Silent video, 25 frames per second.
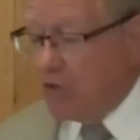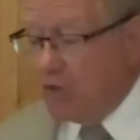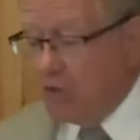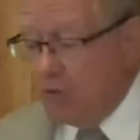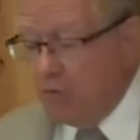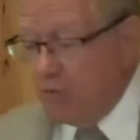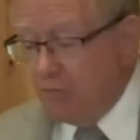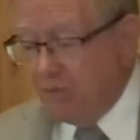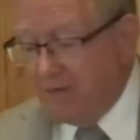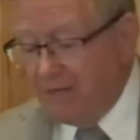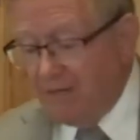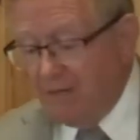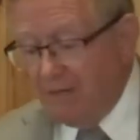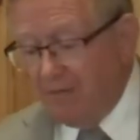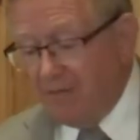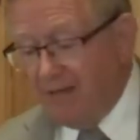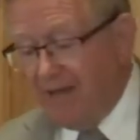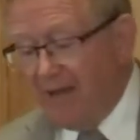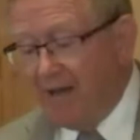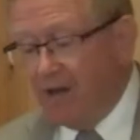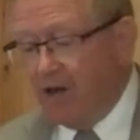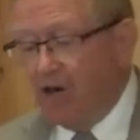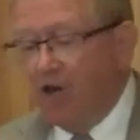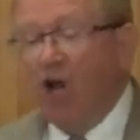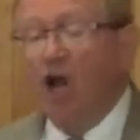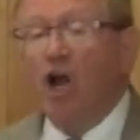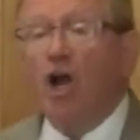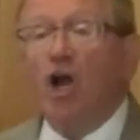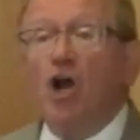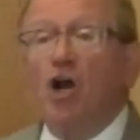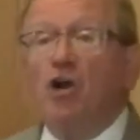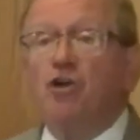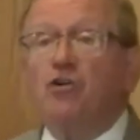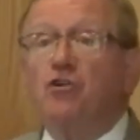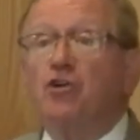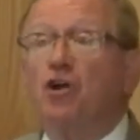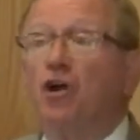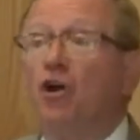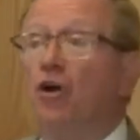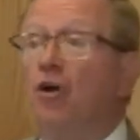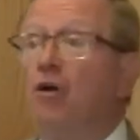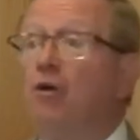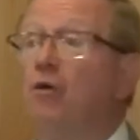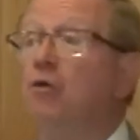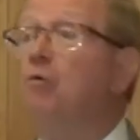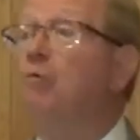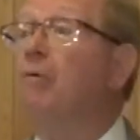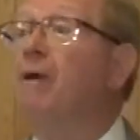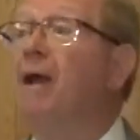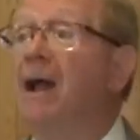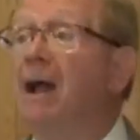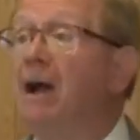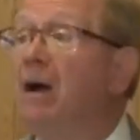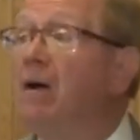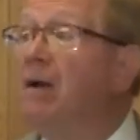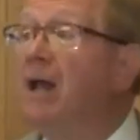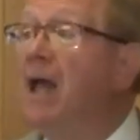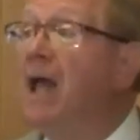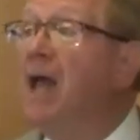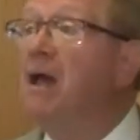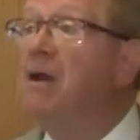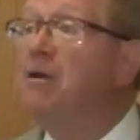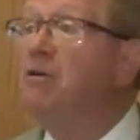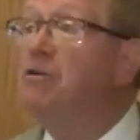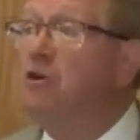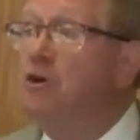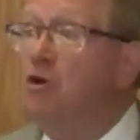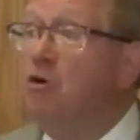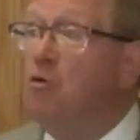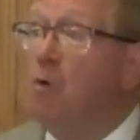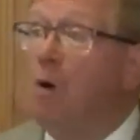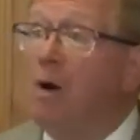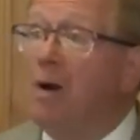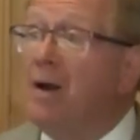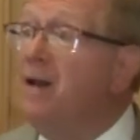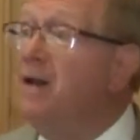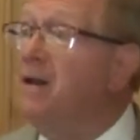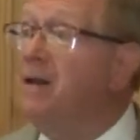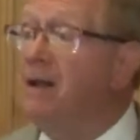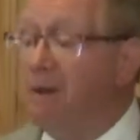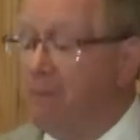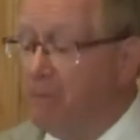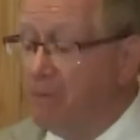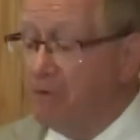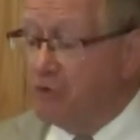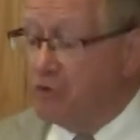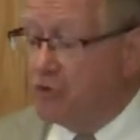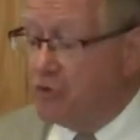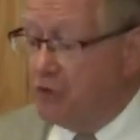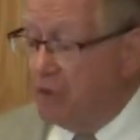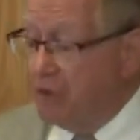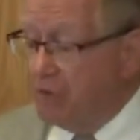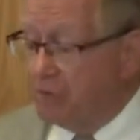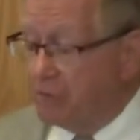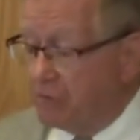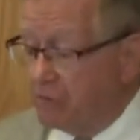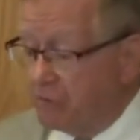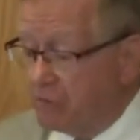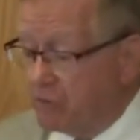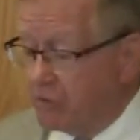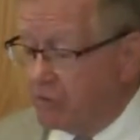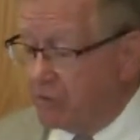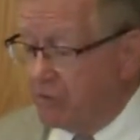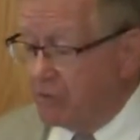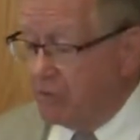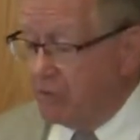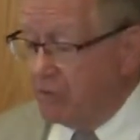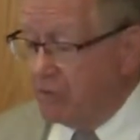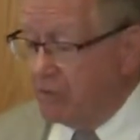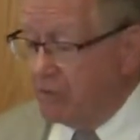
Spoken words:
who did that turn around and do what he did with Jesus?